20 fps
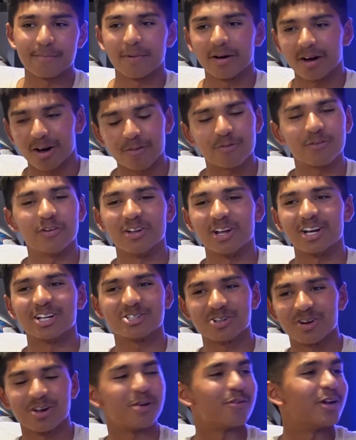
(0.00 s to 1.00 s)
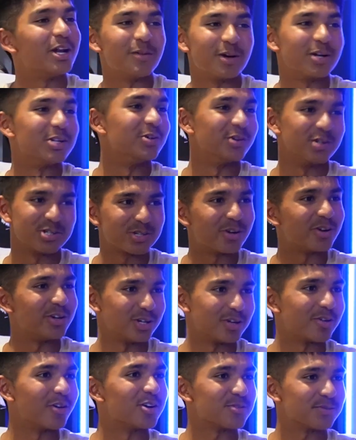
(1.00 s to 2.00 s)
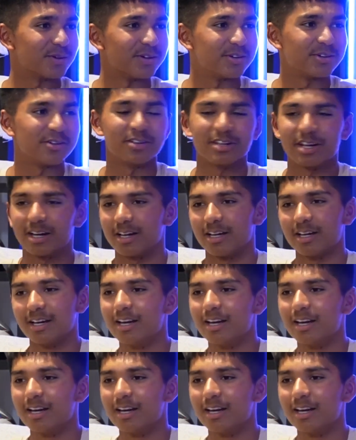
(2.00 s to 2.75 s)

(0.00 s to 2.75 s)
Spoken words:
But I feel like if anyone can do it, Toni Kroos better do that.